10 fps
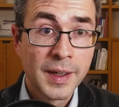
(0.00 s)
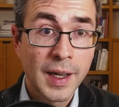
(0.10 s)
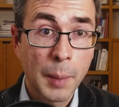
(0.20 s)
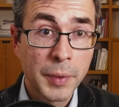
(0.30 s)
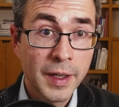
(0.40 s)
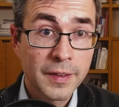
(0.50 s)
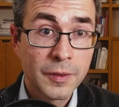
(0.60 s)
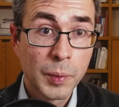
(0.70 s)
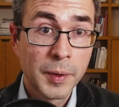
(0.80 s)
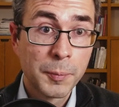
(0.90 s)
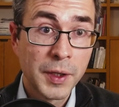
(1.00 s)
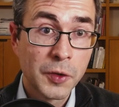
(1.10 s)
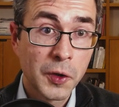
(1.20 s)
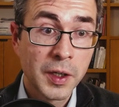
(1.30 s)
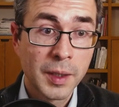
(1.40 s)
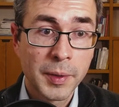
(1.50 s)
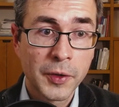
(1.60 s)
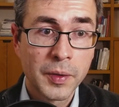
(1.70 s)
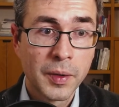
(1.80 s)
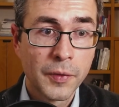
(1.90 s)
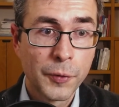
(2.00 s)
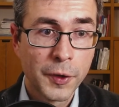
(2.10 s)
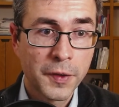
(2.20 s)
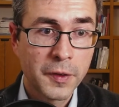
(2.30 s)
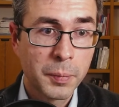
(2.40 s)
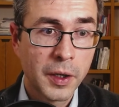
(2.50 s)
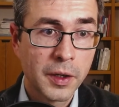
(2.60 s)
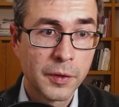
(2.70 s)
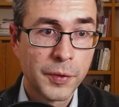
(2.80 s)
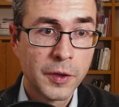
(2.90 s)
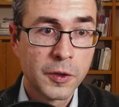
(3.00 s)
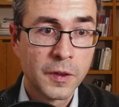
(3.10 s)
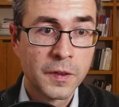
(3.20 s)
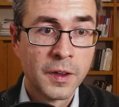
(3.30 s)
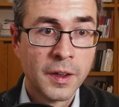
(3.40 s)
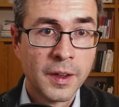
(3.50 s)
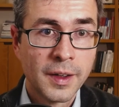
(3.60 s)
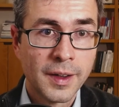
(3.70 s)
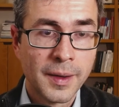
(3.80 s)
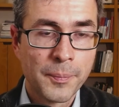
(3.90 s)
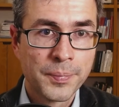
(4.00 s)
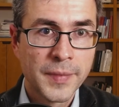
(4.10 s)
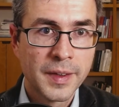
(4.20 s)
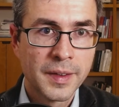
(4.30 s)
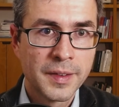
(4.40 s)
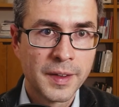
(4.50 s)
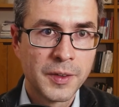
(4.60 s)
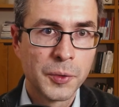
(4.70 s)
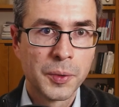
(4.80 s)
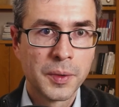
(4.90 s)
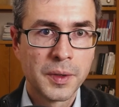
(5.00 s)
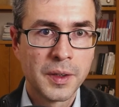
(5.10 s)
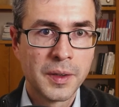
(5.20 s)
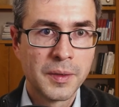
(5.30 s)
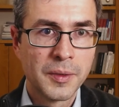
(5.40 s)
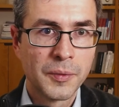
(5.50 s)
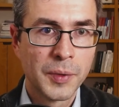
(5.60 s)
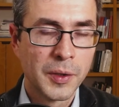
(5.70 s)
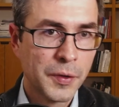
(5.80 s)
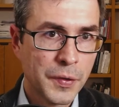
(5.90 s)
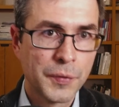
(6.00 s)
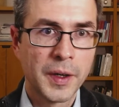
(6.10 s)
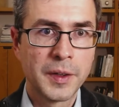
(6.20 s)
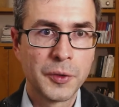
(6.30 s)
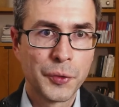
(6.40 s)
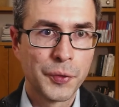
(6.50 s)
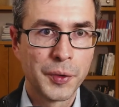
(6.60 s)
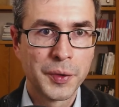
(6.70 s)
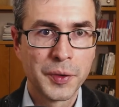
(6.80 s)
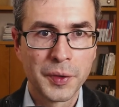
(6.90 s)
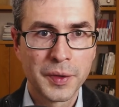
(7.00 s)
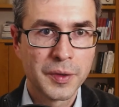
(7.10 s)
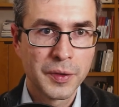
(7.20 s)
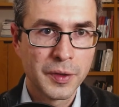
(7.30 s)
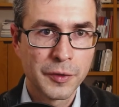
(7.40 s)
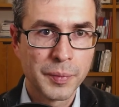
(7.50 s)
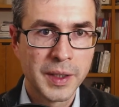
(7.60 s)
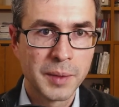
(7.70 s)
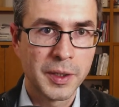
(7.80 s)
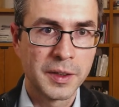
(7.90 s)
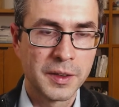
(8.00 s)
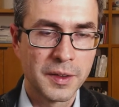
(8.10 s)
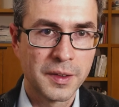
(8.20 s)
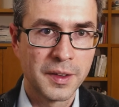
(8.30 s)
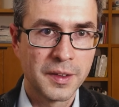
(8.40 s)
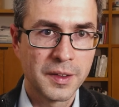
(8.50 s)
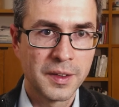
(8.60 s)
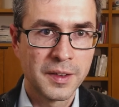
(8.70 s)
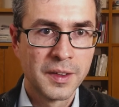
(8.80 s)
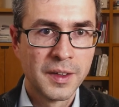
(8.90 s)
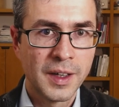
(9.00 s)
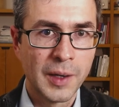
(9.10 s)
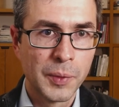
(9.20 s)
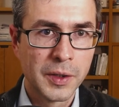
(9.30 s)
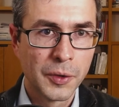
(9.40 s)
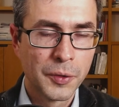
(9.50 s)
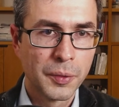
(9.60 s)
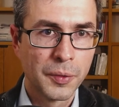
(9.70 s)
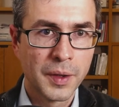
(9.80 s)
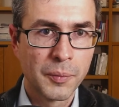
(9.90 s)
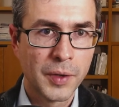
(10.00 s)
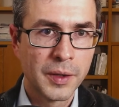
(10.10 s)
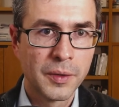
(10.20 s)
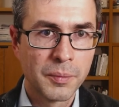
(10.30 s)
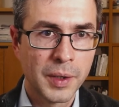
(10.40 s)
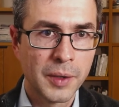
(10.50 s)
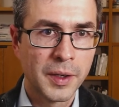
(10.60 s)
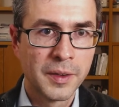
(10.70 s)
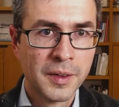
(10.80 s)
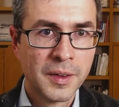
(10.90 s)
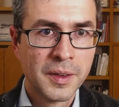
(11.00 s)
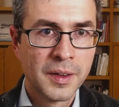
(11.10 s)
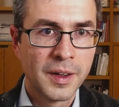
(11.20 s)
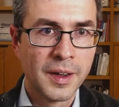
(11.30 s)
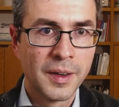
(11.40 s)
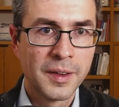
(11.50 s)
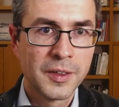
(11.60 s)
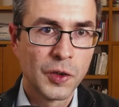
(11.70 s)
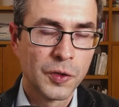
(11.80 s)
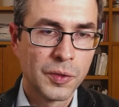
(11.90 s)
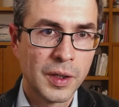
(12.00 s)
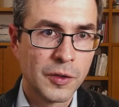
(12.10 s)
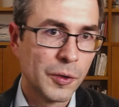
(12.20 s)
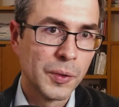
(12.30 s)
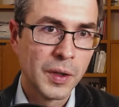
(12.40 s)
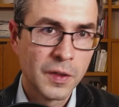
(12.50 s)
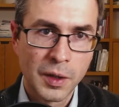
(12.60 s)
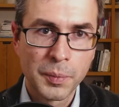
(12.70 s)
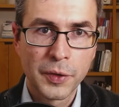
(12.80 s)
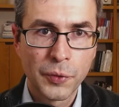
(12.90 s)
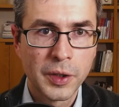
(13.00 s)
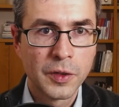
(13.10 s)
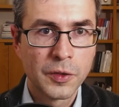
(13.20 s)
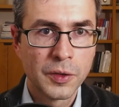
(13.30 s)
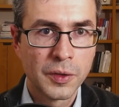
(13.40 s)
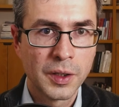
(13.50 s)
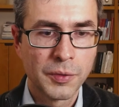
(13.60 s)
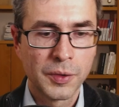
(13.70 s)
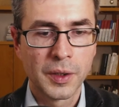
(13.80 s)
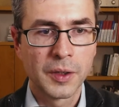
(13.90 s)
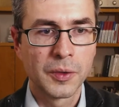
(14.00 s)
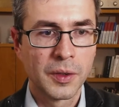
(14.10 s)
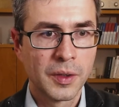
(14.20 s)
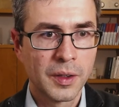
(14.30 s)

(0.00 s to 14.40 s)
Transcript: Up next, we will be talking about further SPARQL features that you will also find useful to solve many practical things. And I will go through them one by one and show you examples for each to give you a good